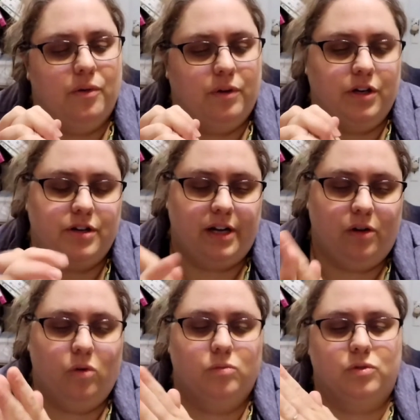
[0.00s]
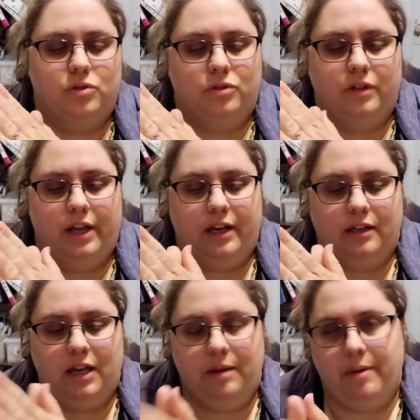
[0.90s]
you're trying to homeschool and
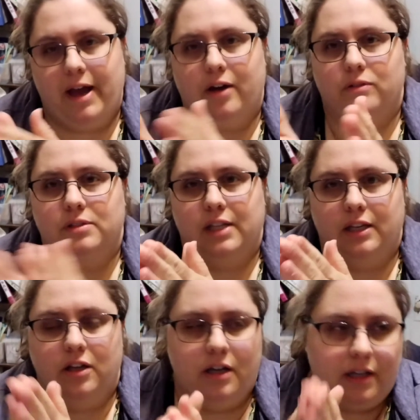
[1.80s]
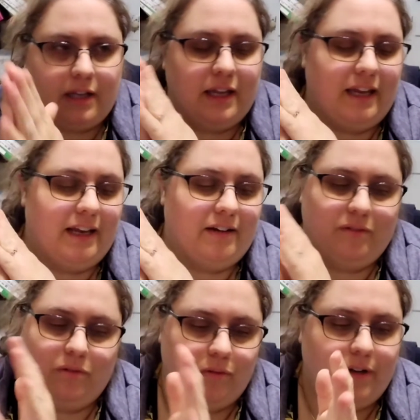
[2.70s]
keep house and cook and
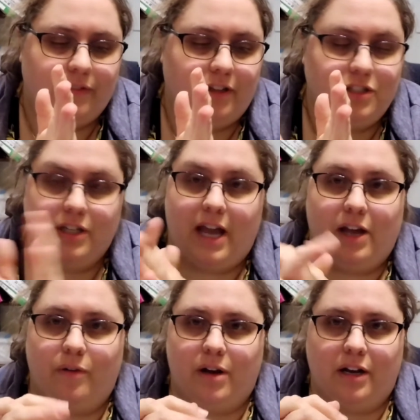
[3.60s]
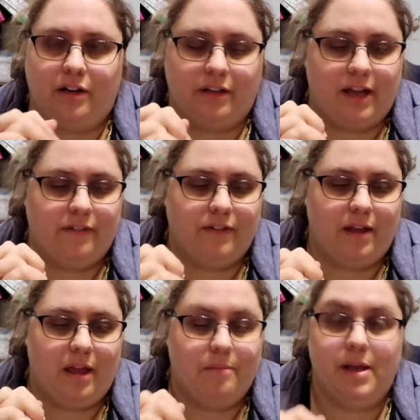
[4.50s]
whatever else you got going on in your life.
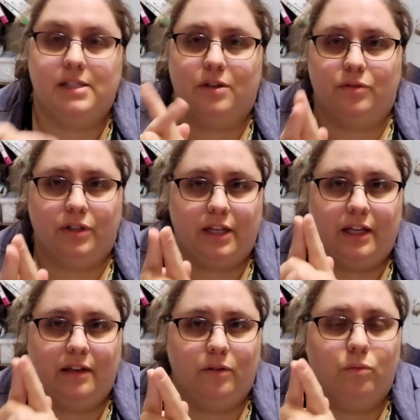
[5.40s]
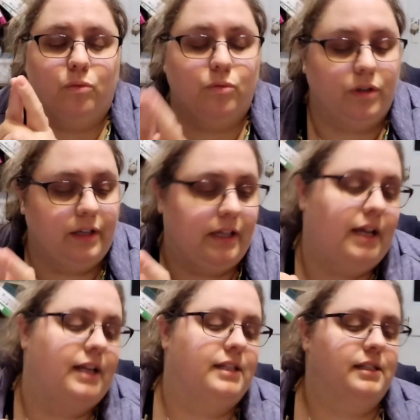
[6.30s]
It makes it really, really
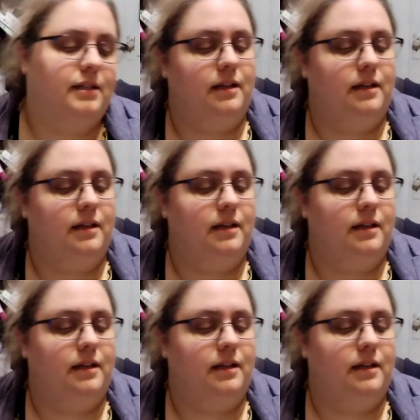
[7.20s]
nice.